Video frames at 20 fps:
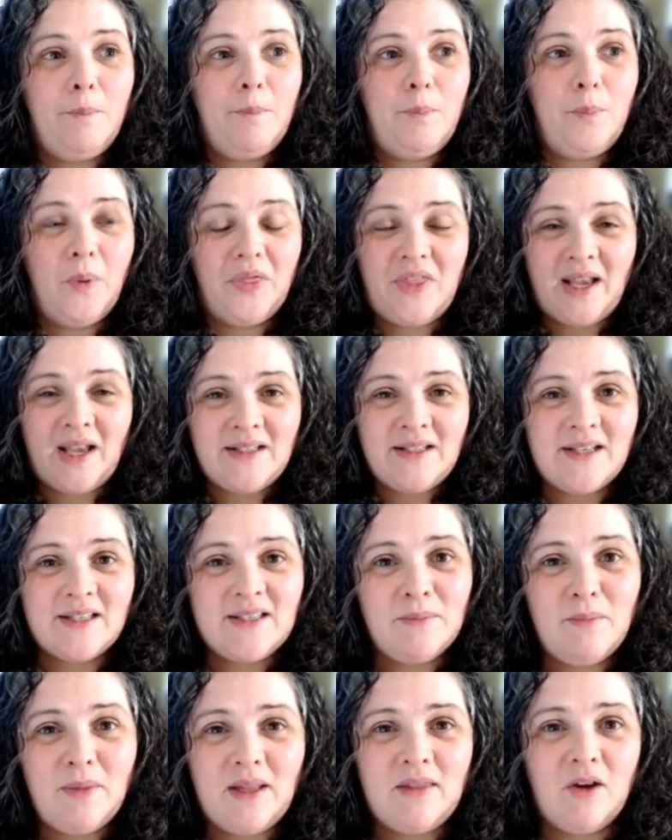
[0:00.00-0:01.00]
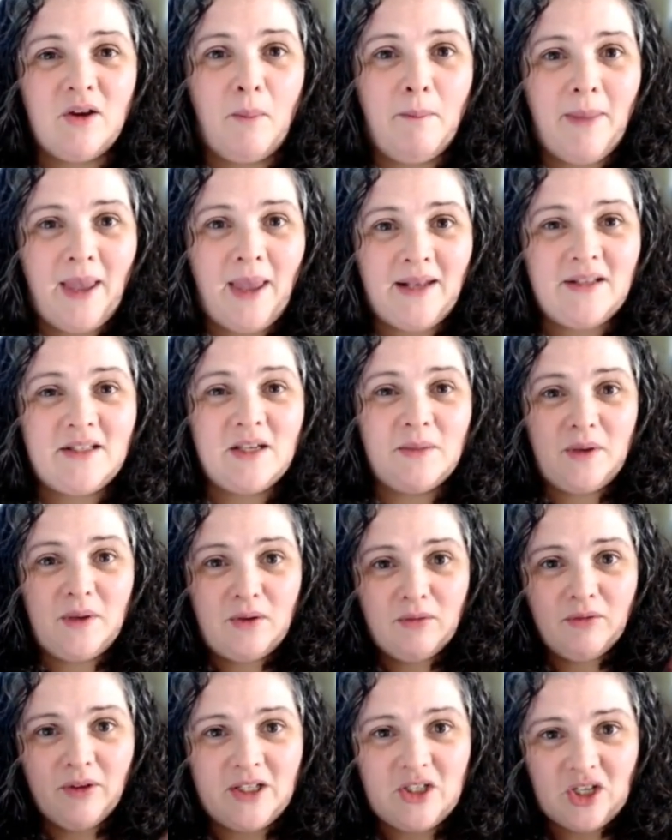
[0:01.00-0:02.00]
But that doesn't mean they're meant to be
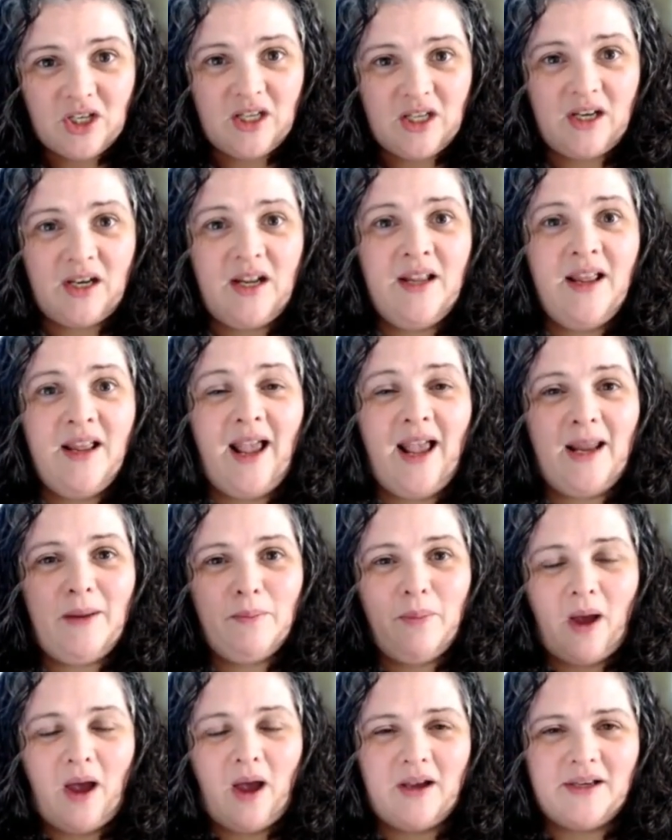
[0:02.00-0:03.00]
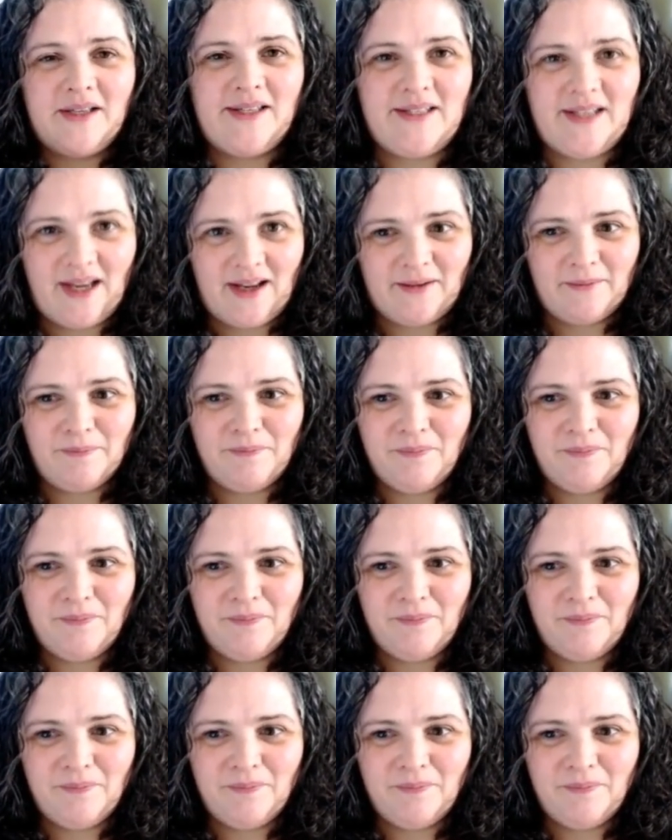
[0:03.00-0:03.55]
rigid and boxed in.